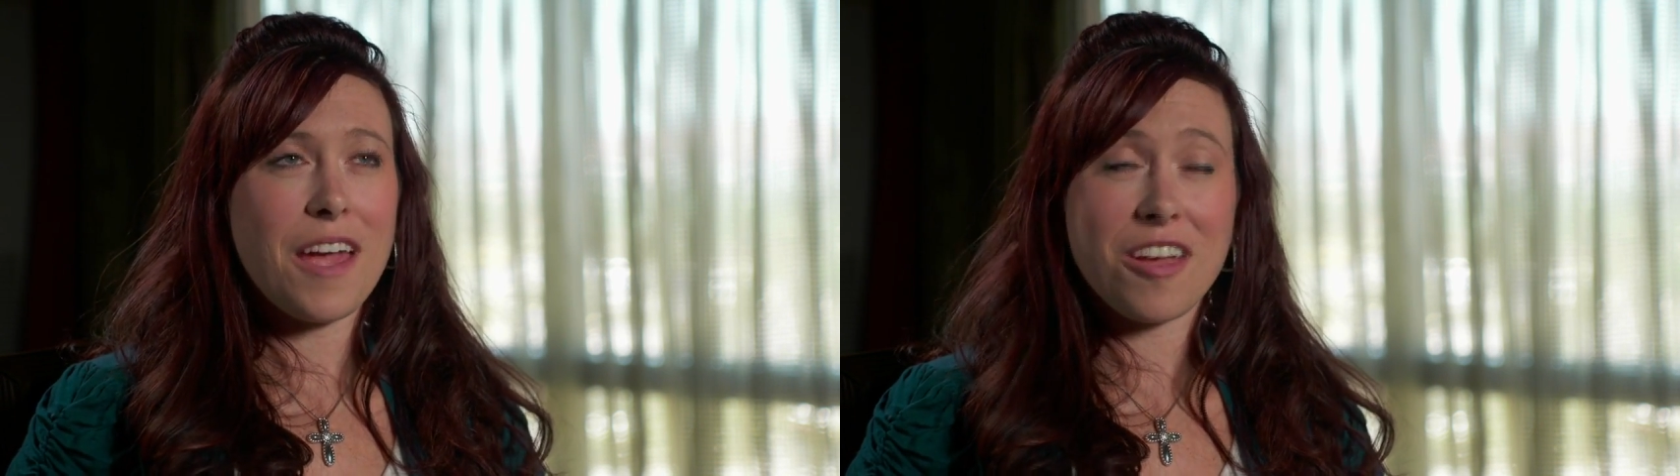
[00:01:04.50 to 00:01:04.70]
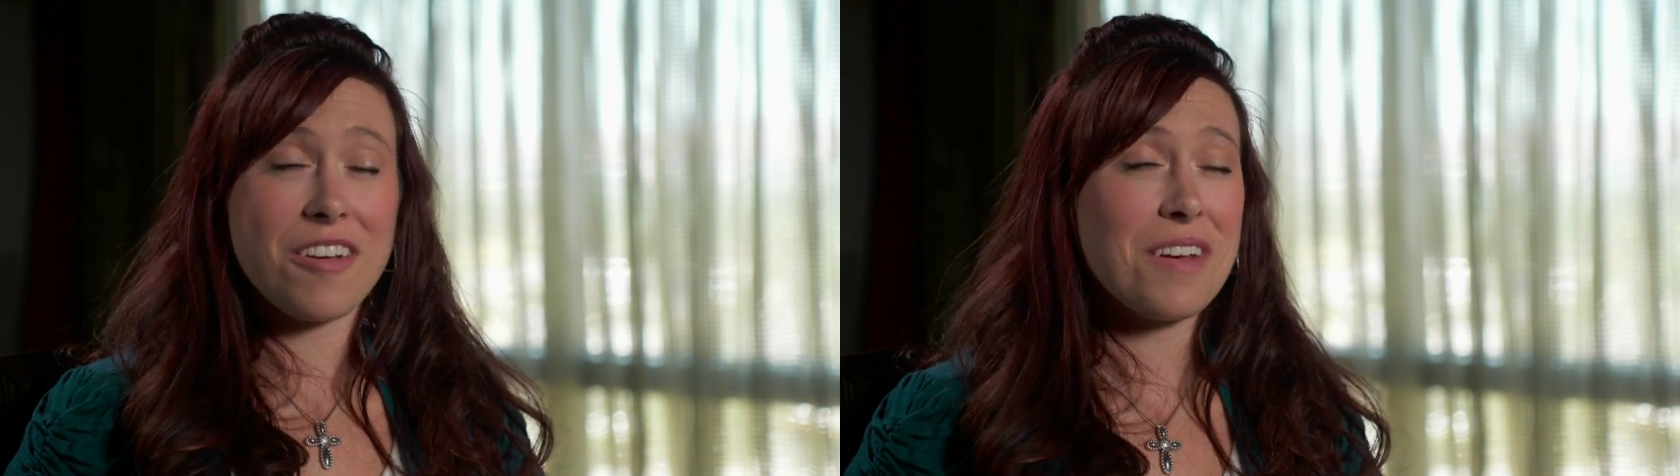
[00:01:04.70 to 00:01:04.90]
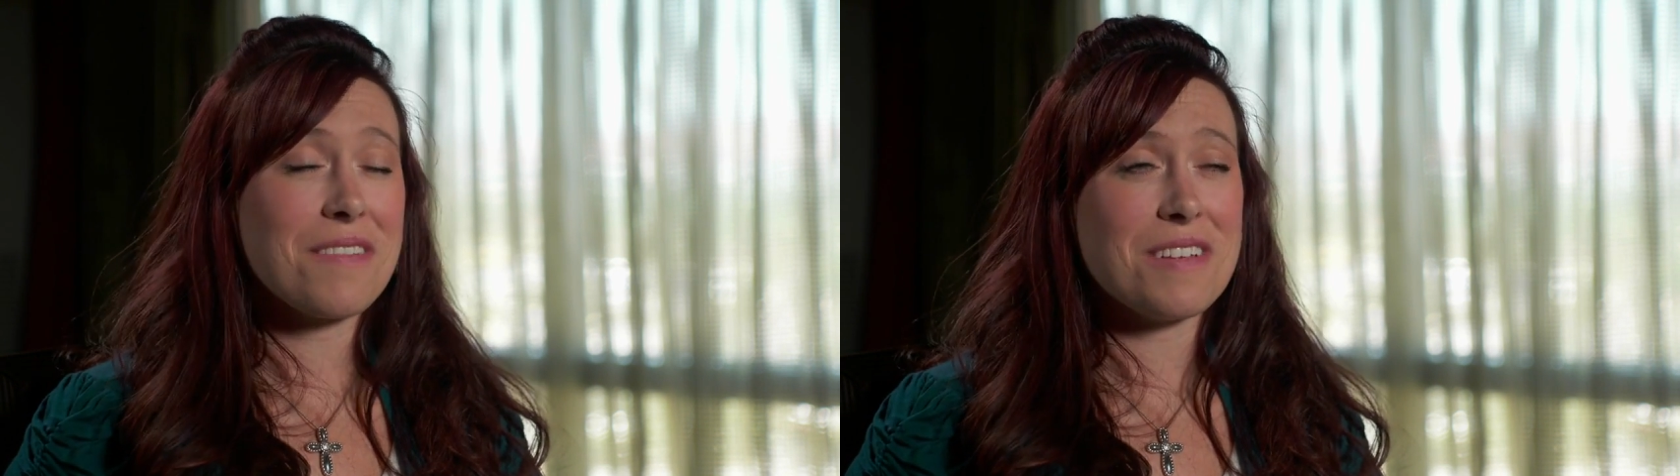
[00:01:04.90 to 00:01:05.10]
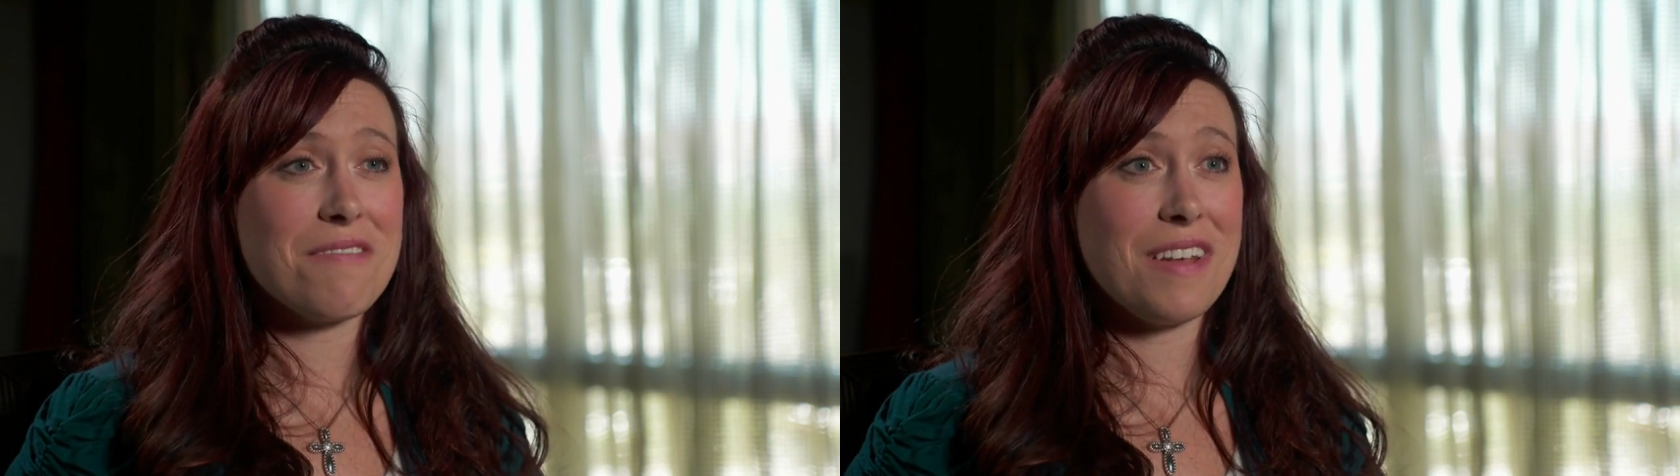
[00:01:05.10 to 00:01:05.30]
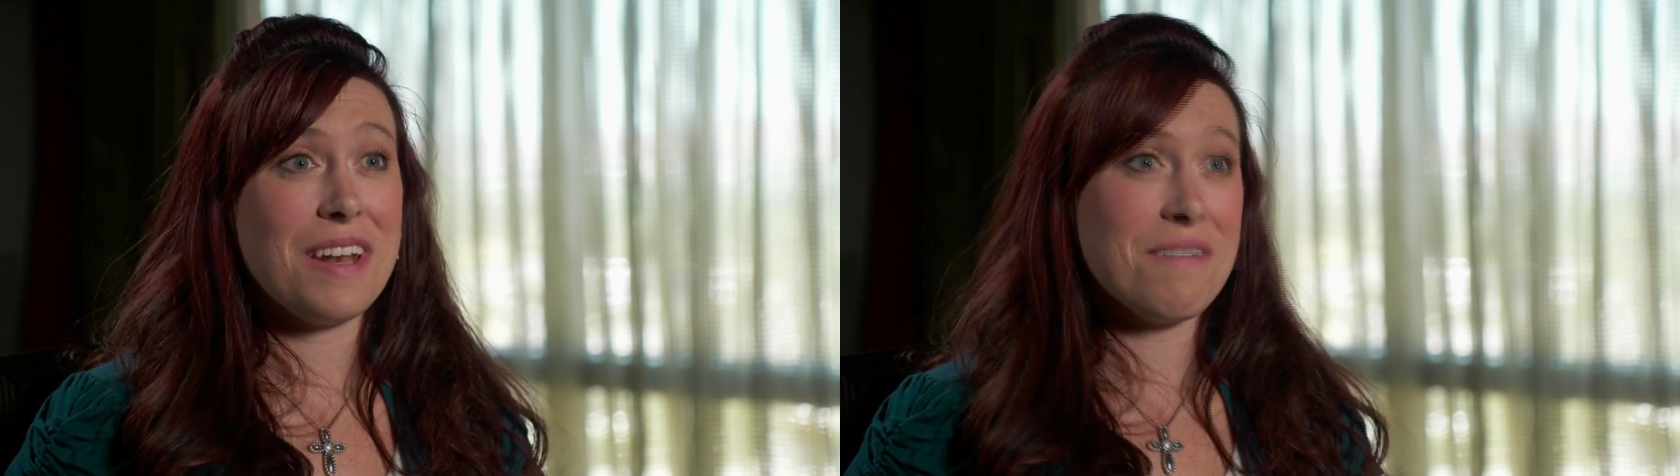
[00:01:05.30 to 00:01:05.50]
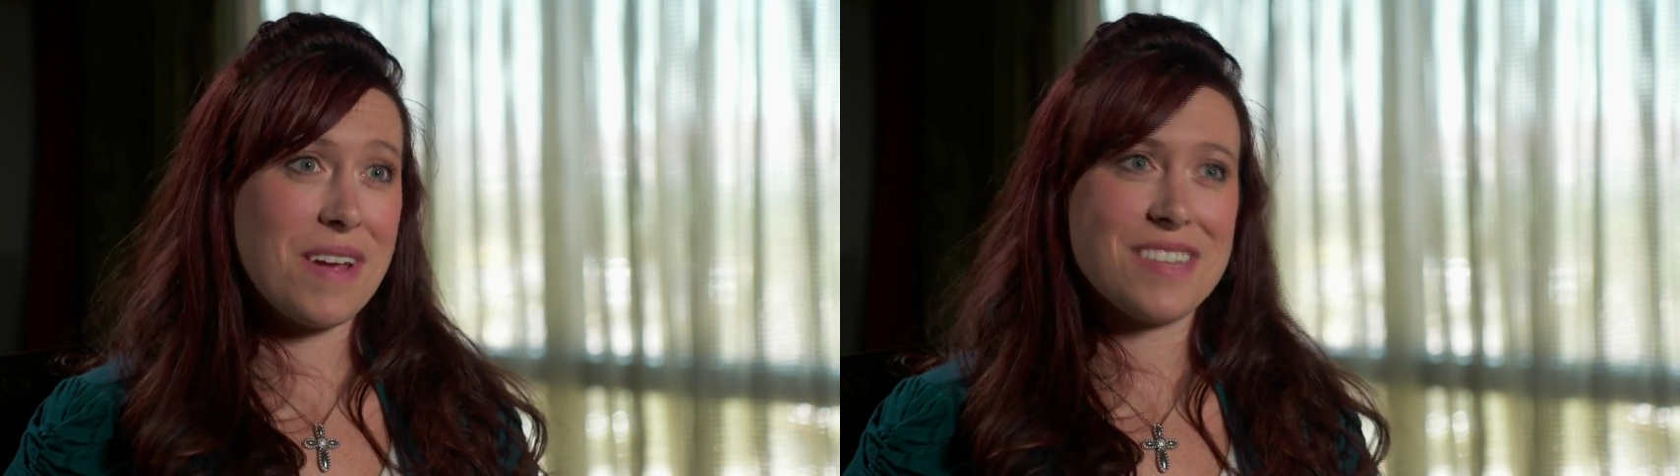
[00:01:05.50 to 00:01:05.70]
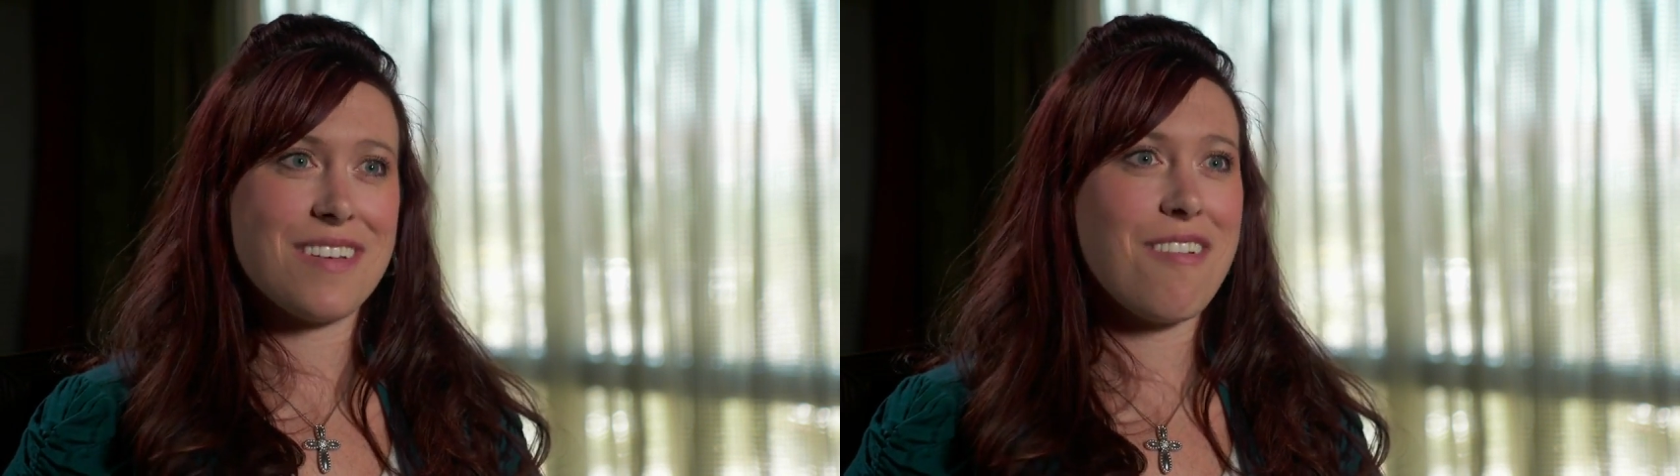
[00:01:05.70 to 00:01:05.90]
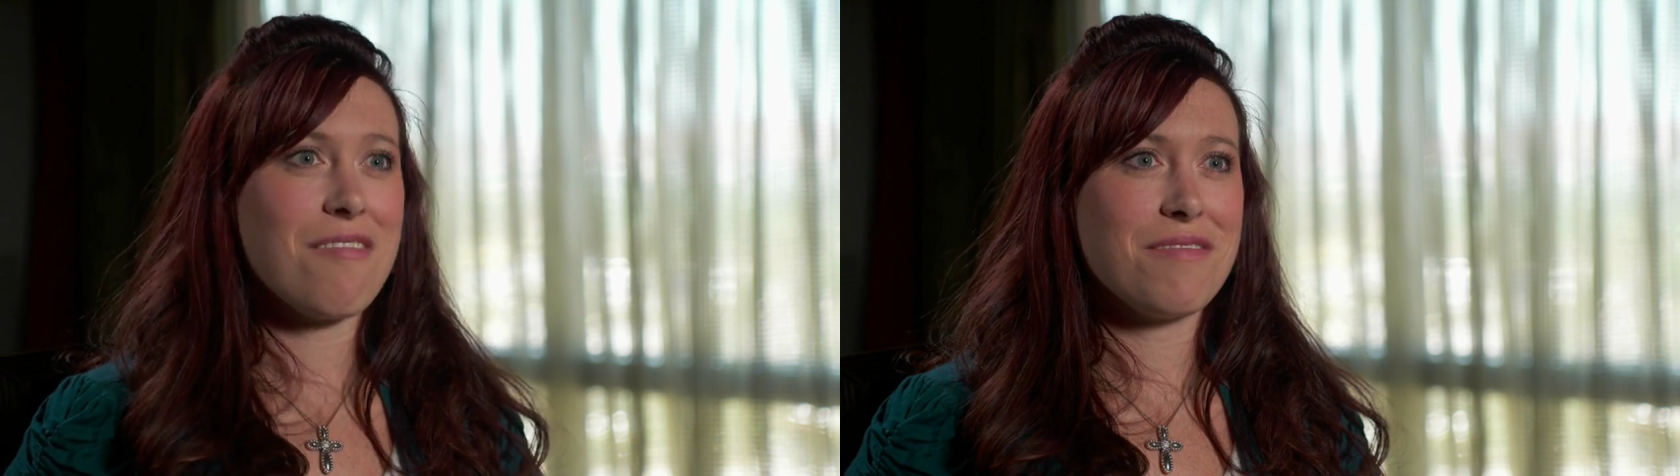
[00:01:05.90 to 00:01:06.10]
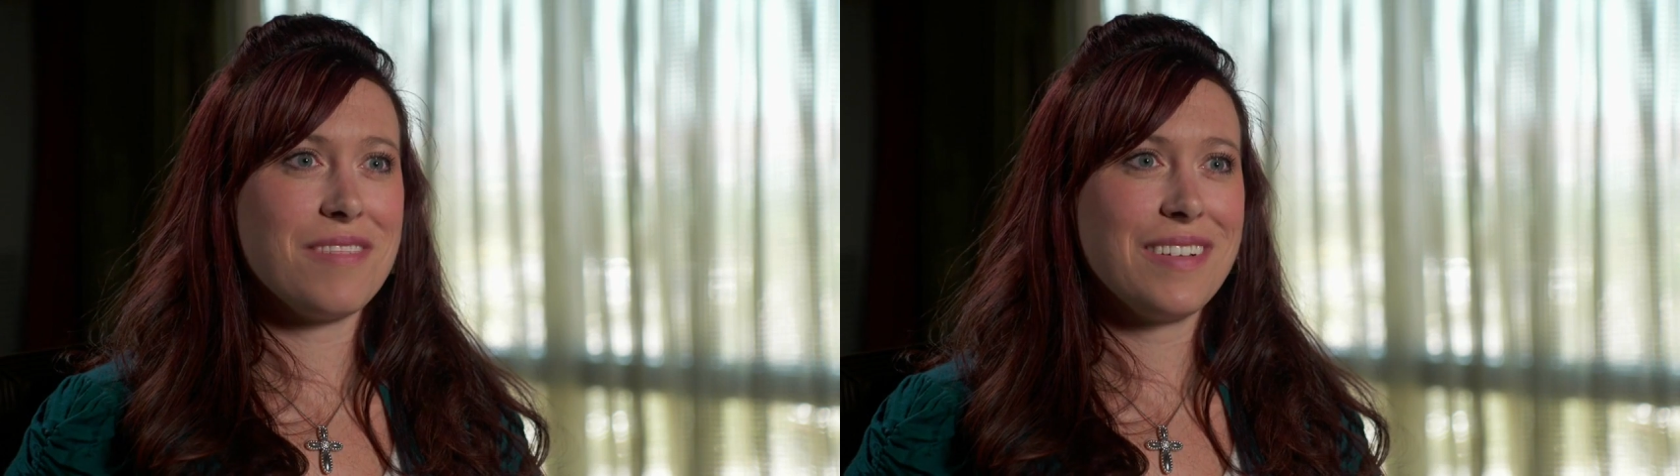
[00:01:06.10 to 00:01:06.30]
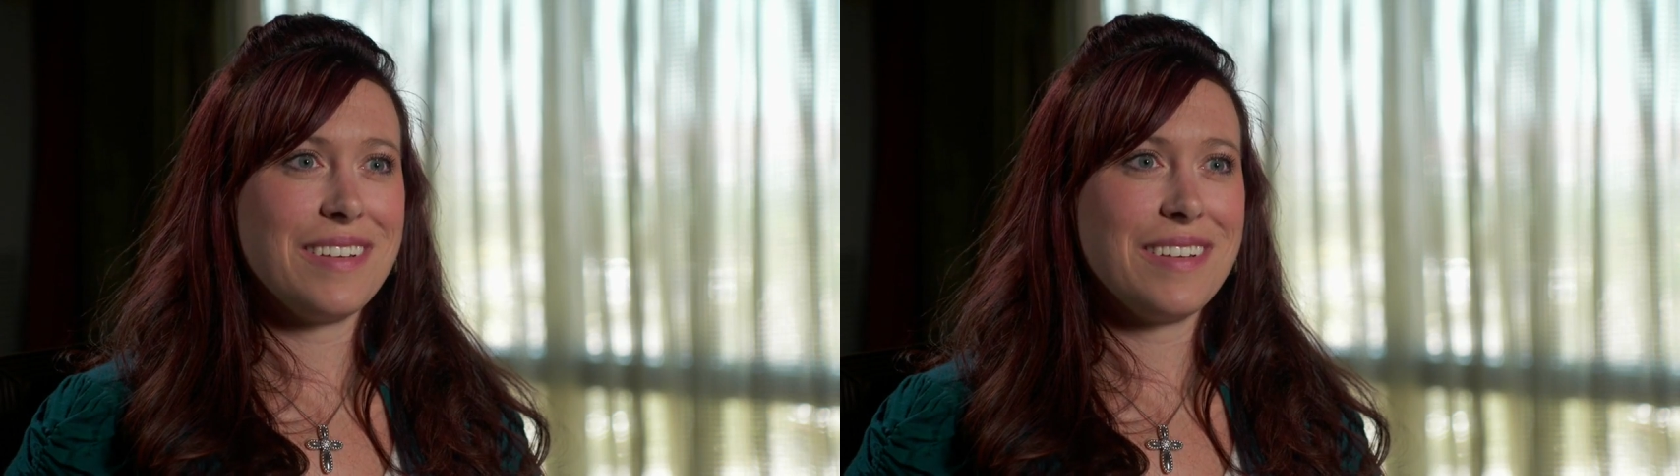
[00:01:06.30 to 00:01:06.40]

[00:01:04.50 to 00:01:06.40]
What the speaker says: I could have defended myself.